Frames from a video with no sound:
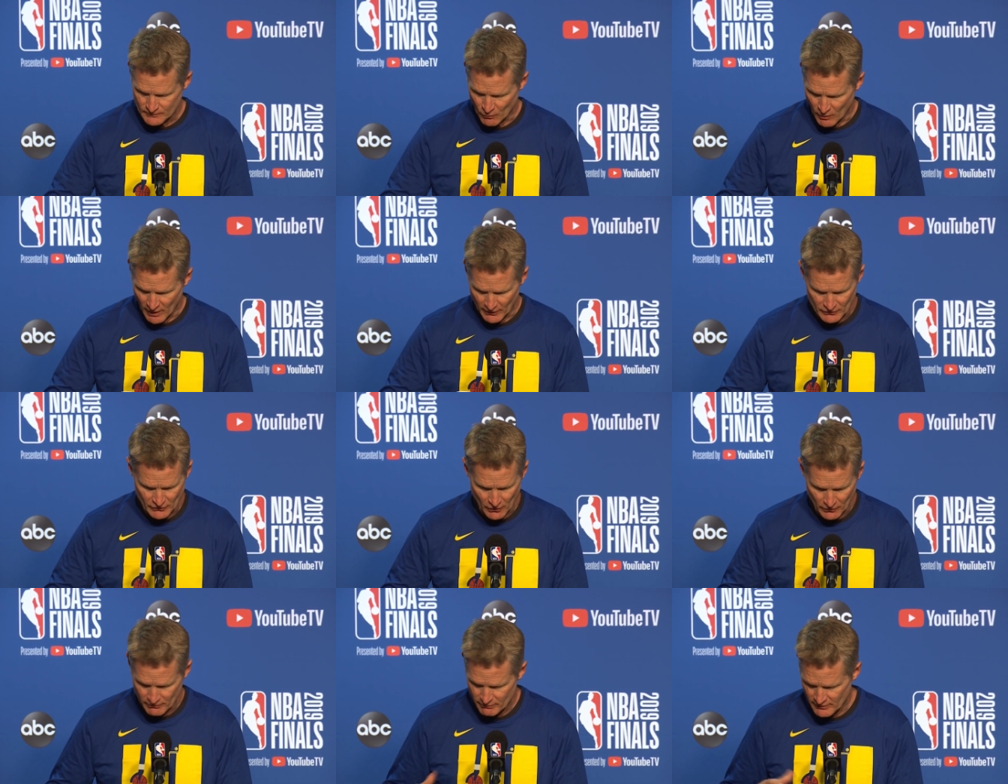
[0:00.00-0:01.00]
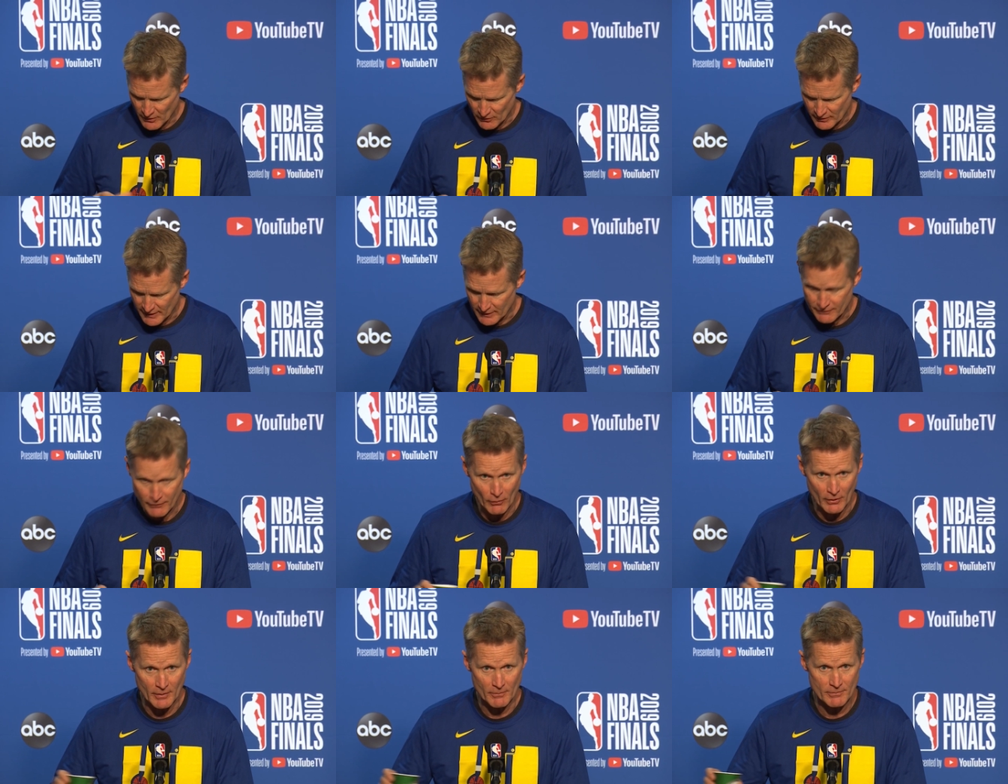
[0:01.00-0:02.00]
Well, there's no no need
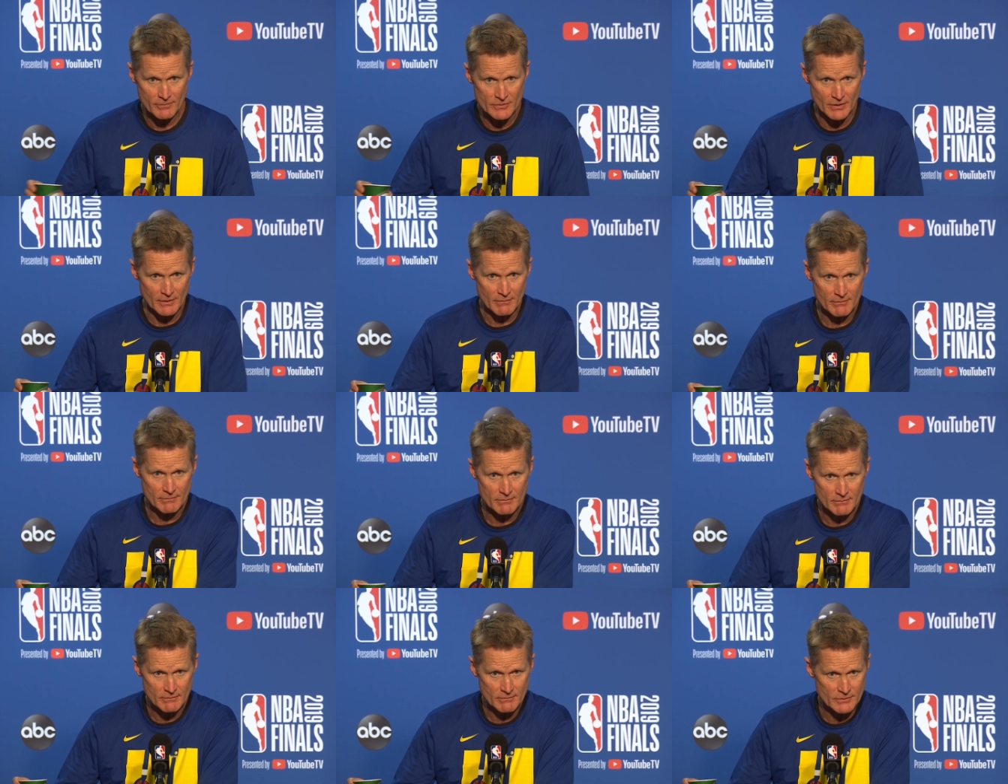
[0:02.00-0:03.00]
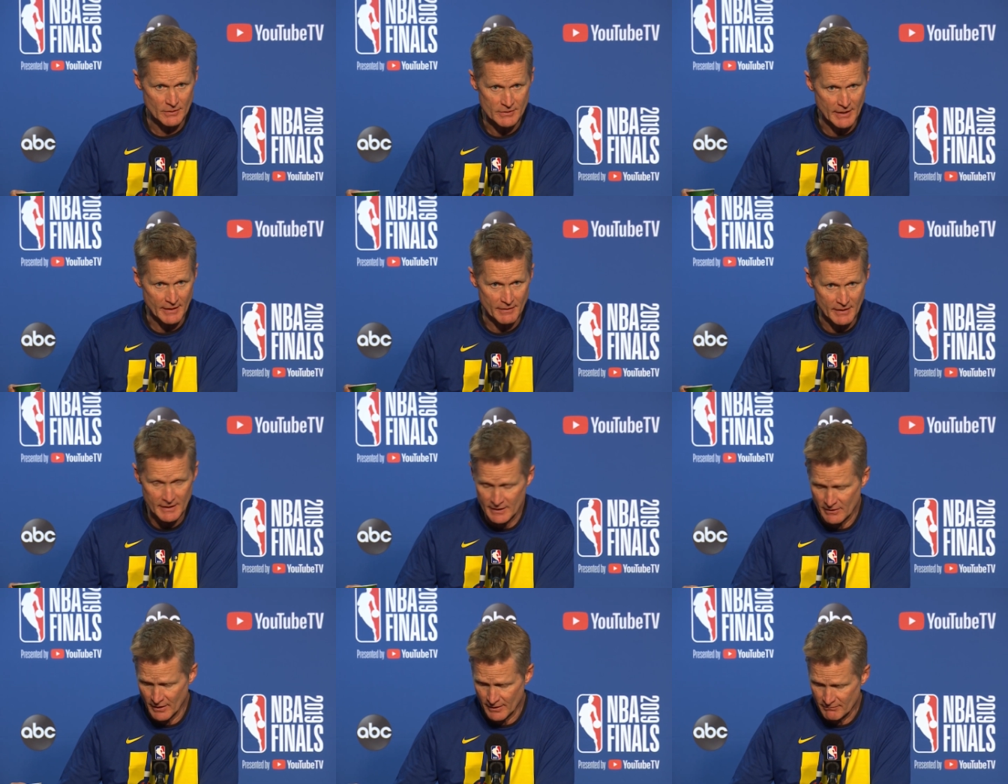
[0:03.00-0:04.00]
for him to to take the
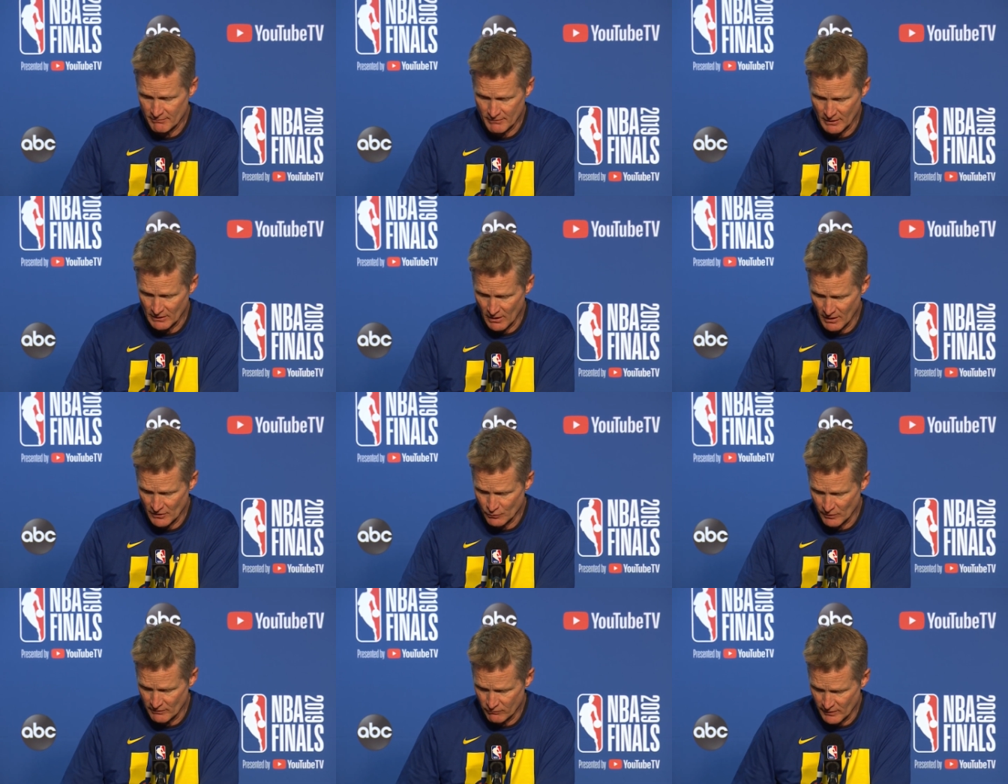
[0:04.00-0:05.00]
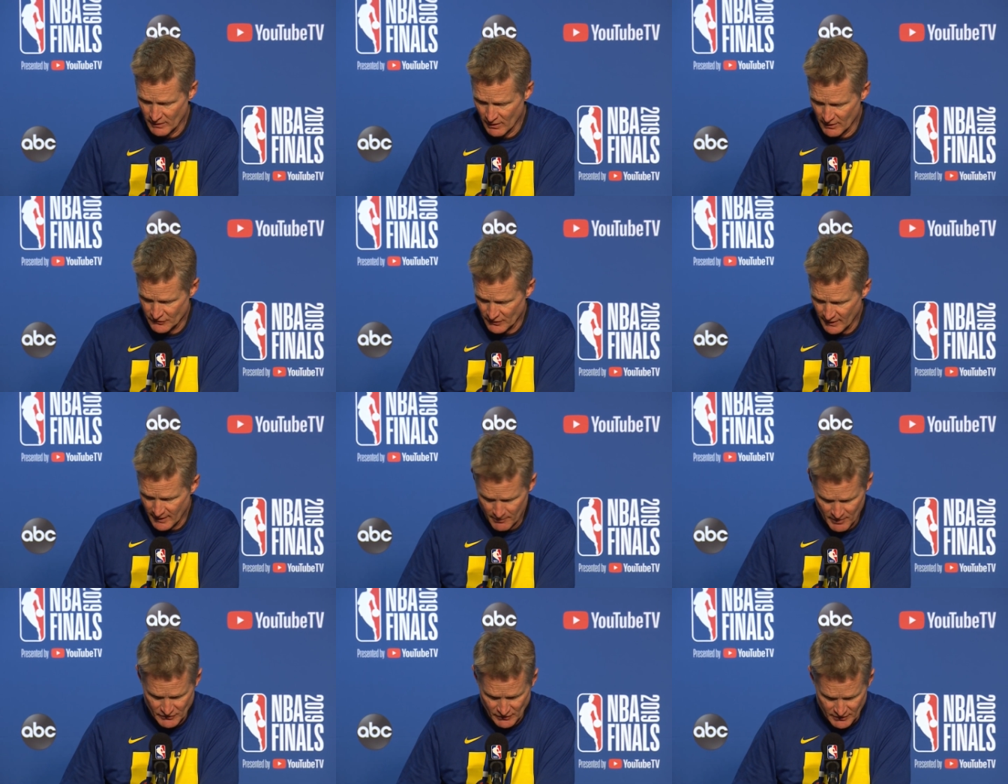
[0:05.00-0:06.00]
heat on a loss. We we lost the
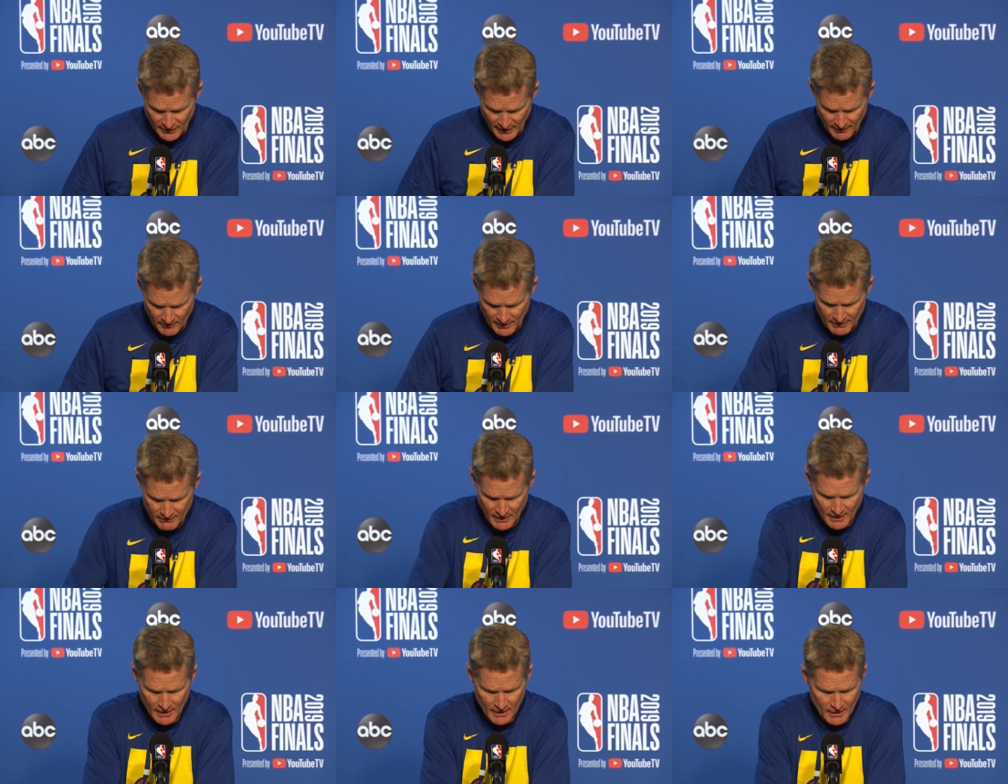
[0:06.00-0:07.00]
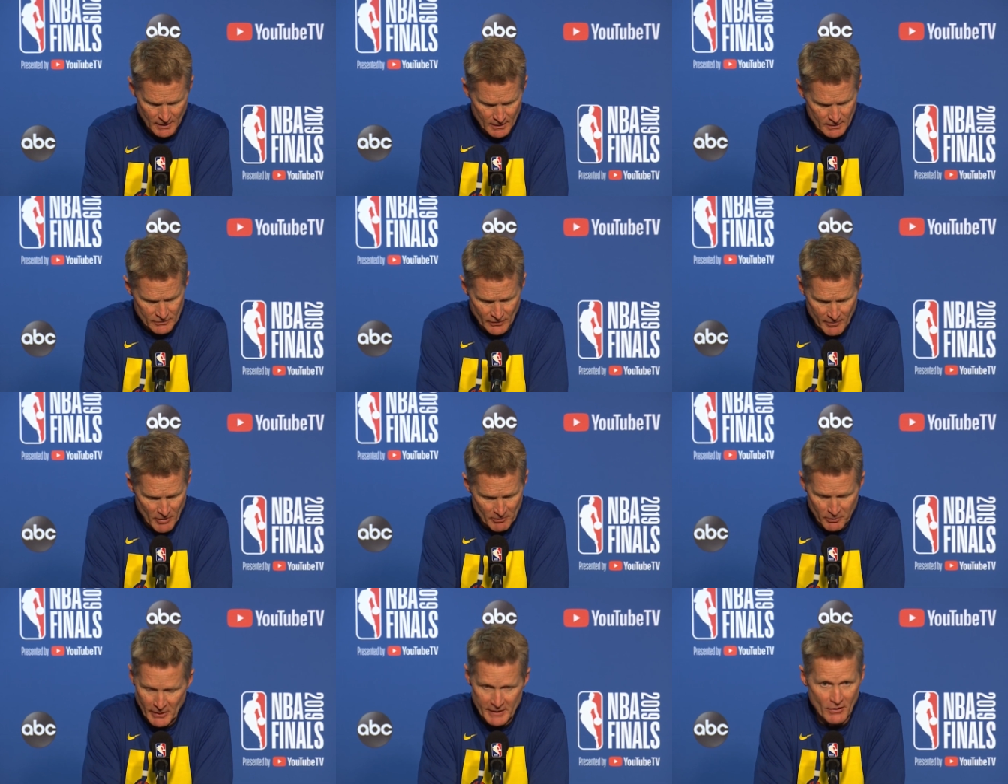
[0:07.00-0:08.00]
game as a team, and
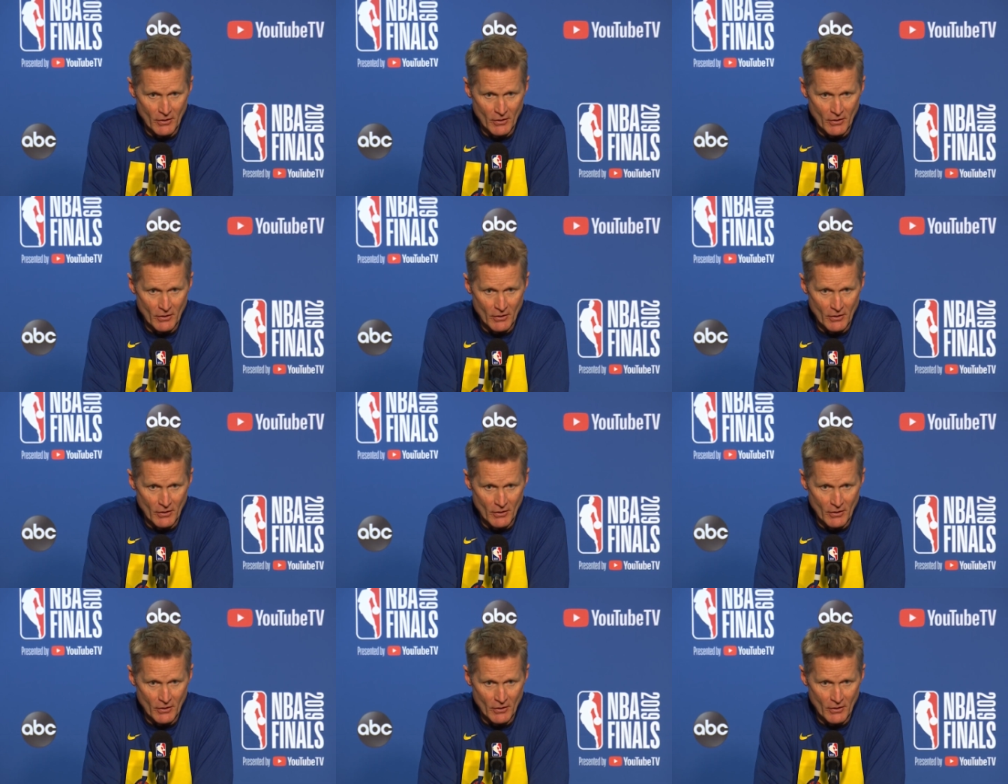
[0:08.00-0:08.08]
Draymond played